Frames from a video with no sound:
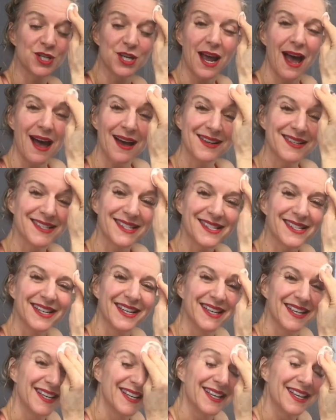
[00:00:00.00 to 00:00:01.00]
She has
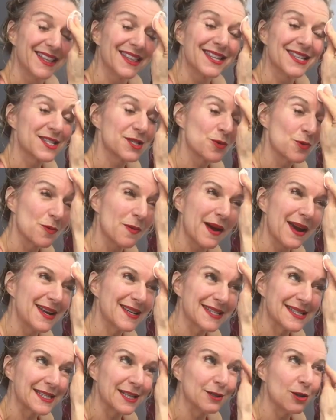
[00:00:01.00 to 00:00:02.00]
this
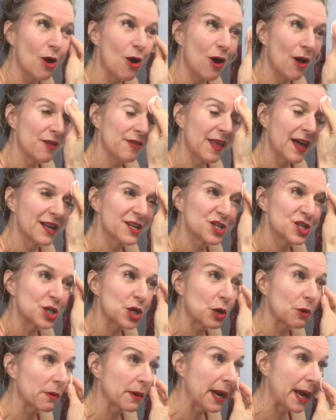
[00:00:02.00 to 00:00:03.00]
great salon that she
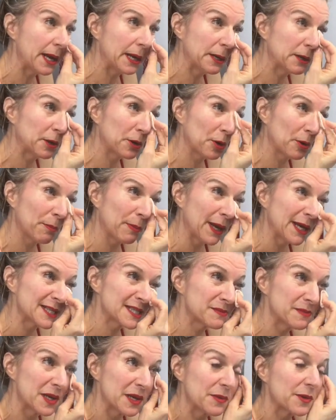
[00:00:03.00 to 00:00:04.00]
created in her
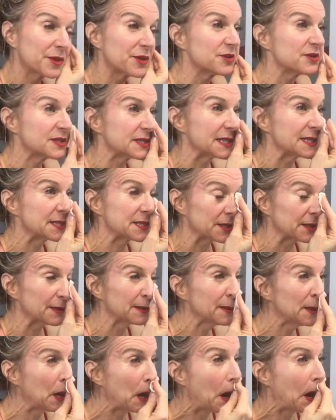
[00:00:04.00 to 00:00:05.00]
basement with her
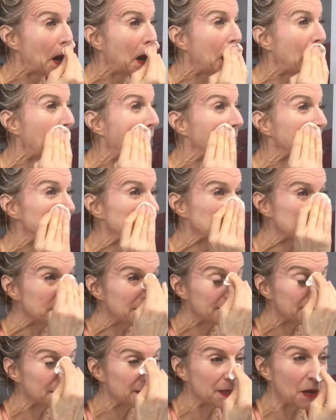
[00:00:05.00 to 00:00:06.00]
sister. And
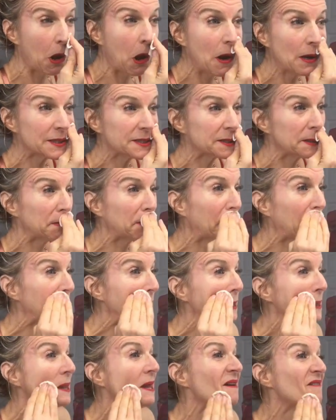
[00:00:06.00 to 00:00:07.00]
she's awesome. I
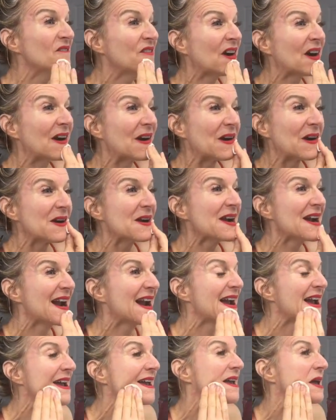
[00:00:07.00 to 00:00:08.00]
love her.
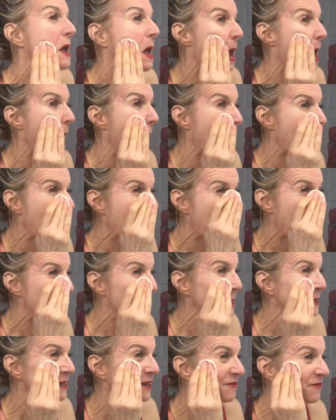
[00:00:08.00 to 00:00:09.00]

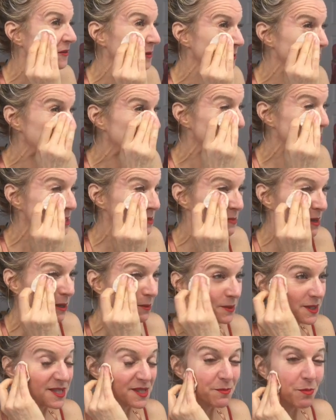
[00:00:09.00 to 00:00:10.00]
And it feels good to be
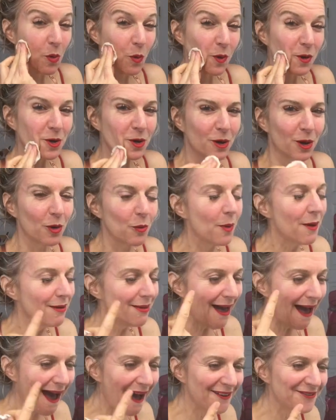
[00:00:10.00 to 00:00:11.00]
able to support her
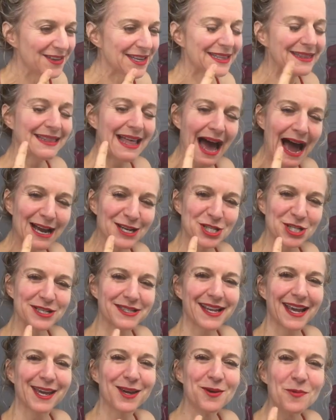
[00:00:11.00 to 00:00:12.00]
while having
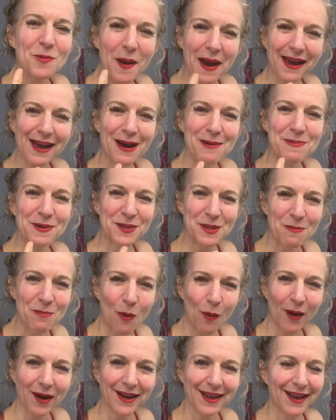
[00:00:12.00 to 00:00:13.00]
lashes. I can wake up in the
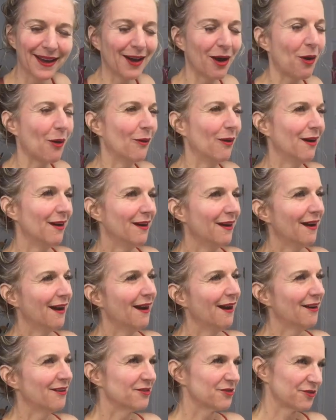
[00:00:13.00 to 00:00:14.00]
morning and go,
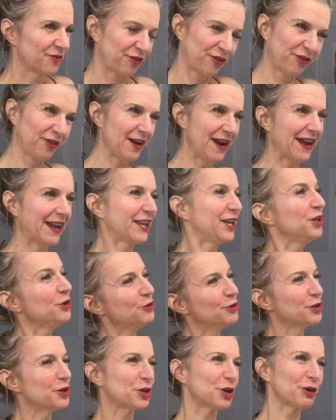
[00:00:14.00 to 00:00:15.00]
frick,
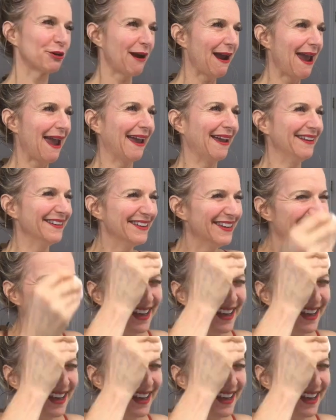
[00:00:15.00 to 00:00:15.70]
you look great,